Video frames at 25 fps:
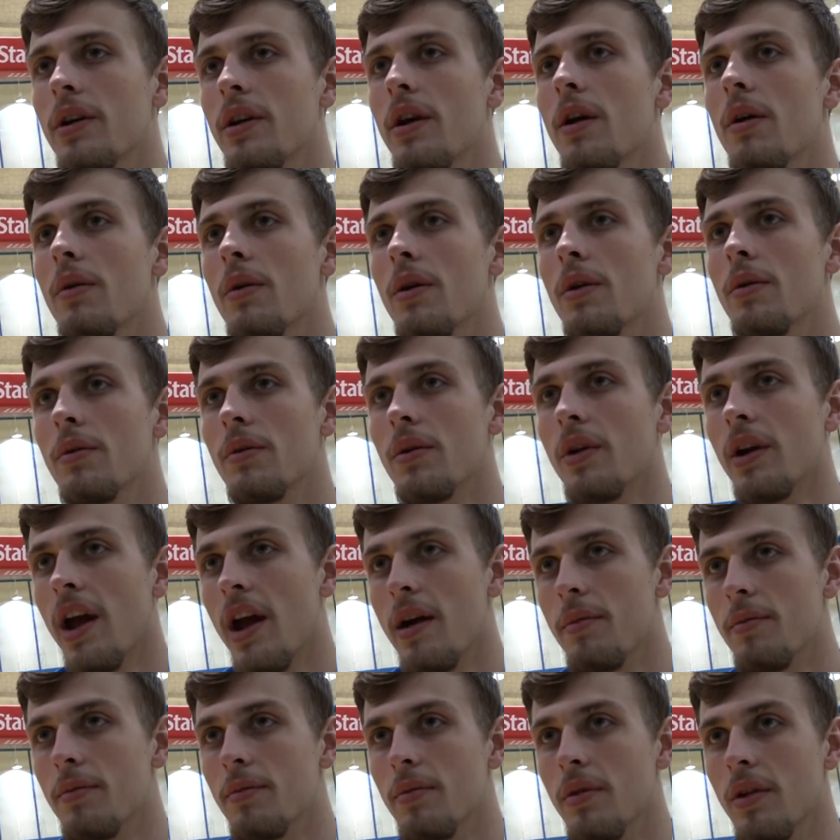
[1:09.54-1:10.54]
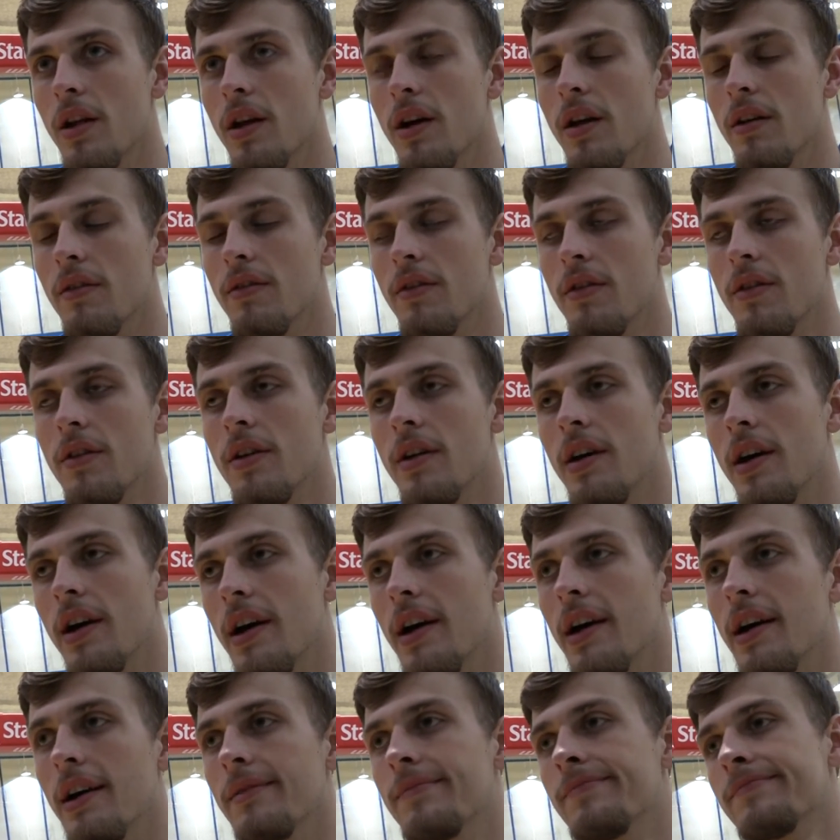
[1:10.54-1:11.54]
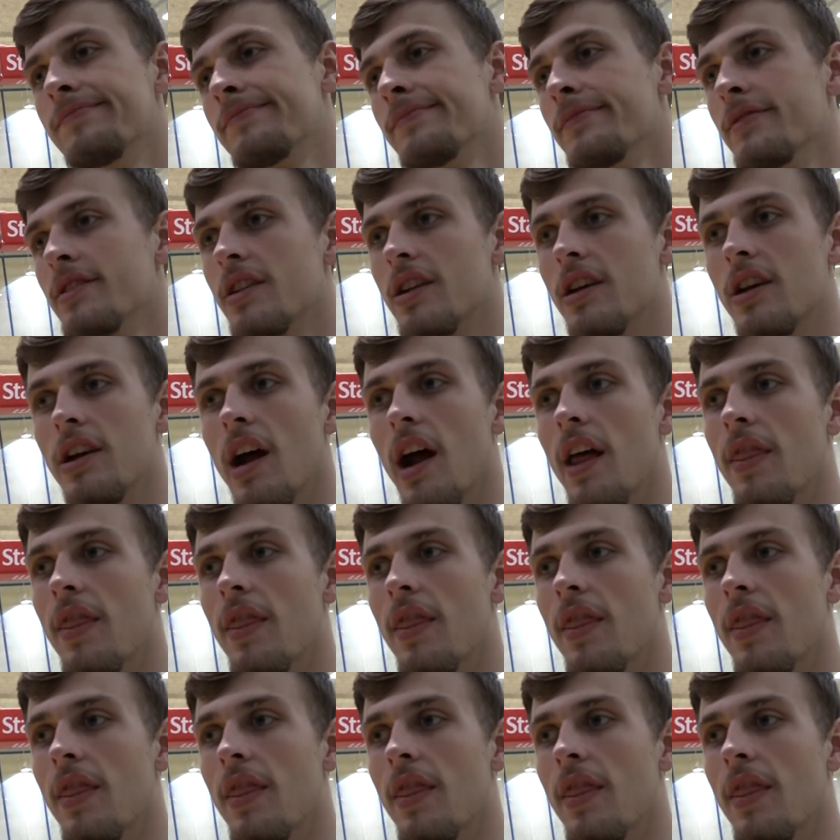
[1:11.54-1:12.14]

We know what we're capable of. You know,